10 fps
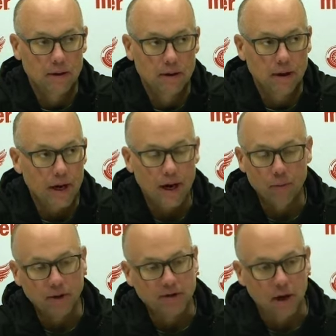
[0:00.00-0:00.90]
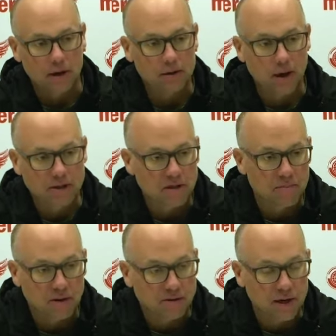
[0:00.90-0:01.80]
Yeah, and we talk lots
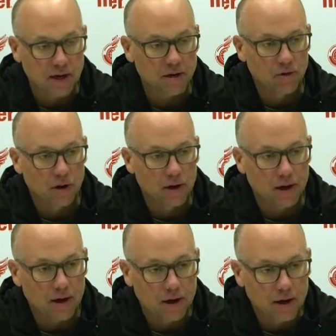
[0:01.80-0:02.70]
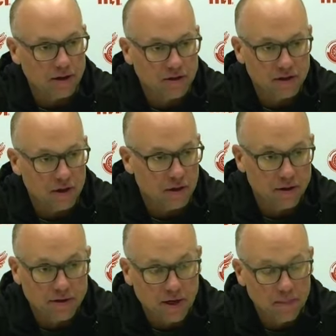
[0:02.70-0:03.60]
about that. You know, I say all
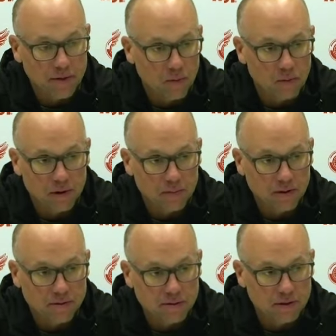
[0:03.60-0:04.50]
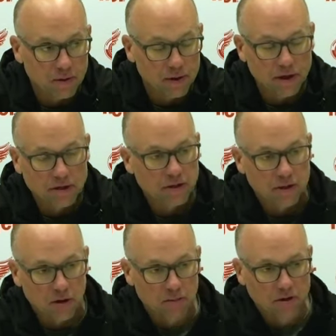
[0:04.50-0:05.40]
the time, I'm not worried about, you know, this
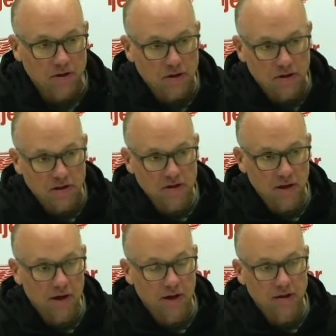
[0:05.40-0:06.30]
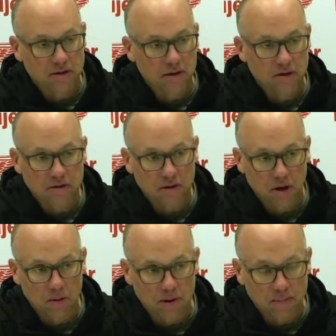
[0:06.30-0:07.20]
isn't a slight against the guys that are
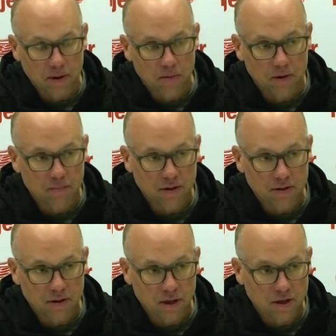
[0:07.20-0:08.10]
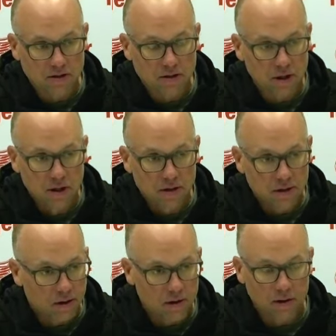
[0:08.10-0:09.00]
out, but I'm not worried about the guys that
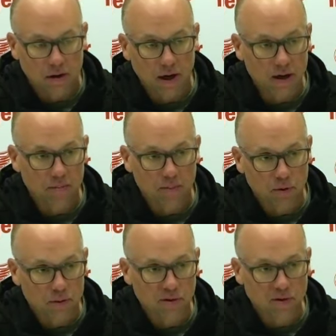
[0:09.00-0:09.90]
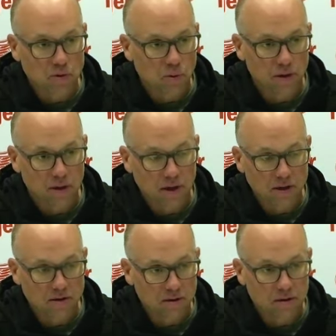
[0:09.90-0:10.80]
aren't in the lineup. I'm worried about the 20
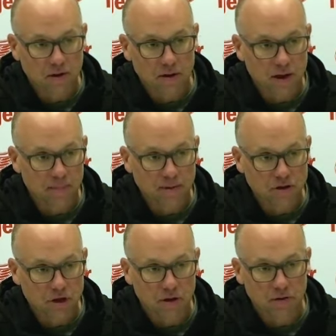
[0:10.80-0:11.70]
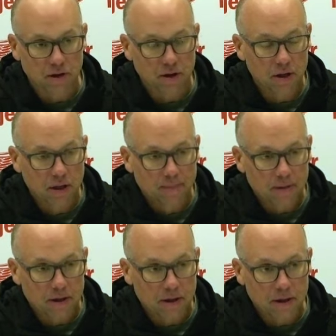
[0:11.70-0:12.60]
guys that are in the lineup. And generally,
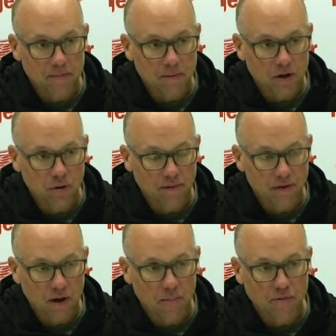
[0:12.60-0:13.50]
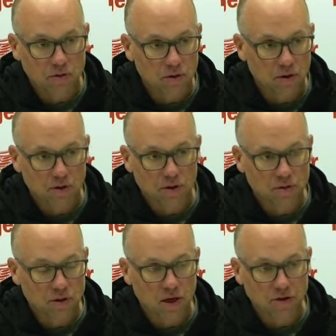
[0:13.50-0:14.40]
You have the opportunity with
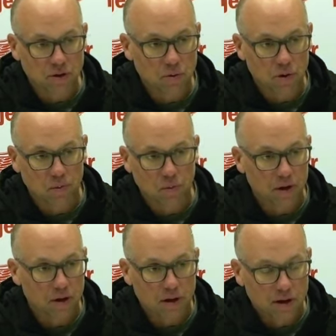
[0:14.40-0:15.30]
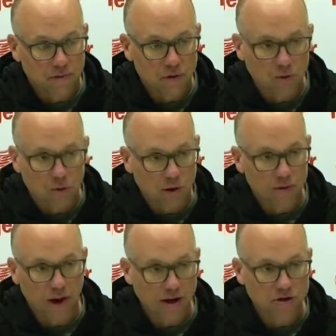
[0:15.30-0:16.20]
those guys to go out and win. If you go out
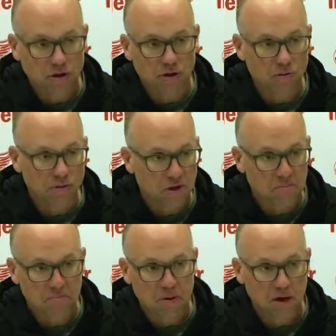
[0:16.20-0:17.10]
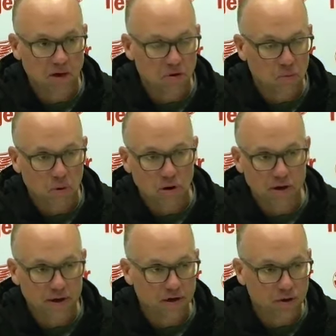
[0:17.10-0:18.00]
and execute and you compete and you
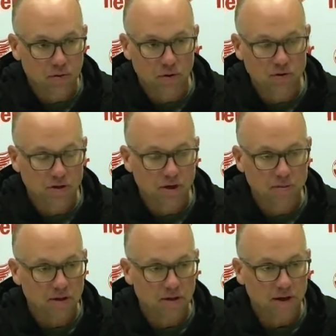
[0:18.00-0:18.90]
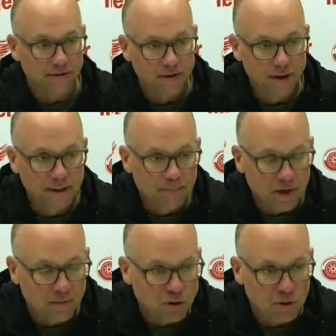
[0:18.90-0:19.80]
work and you do those types of things.
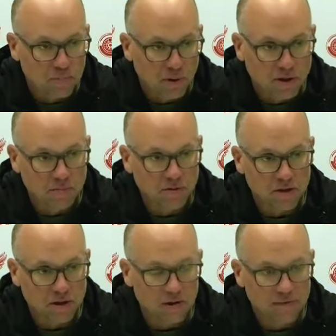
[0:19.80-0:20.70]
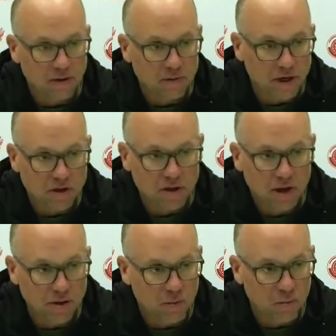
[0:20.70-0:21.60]
So the principles and foundation of
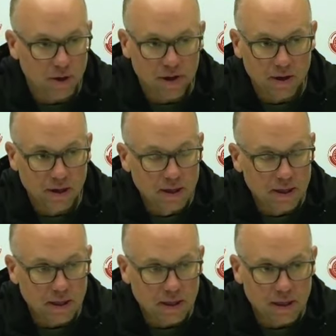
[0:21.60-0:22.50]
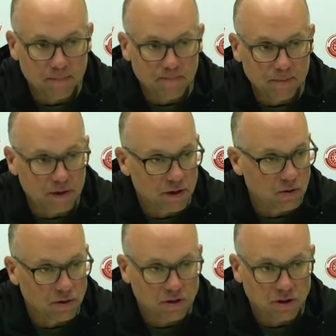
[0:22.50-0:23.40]
how you win,
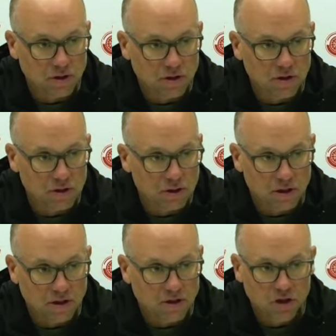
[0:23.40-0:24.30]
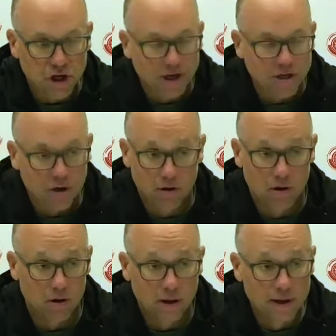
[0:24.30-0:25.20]
doesn't change at
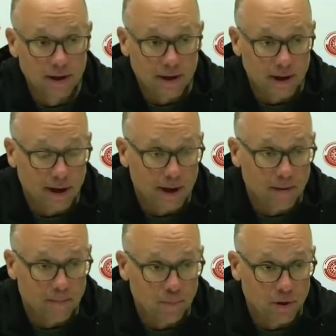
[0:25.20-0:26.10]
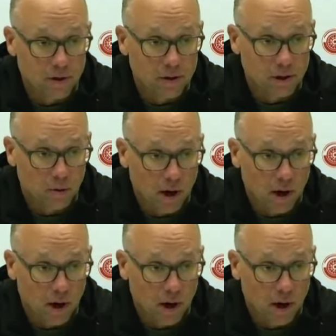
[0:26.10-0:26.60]
all. And, you know, I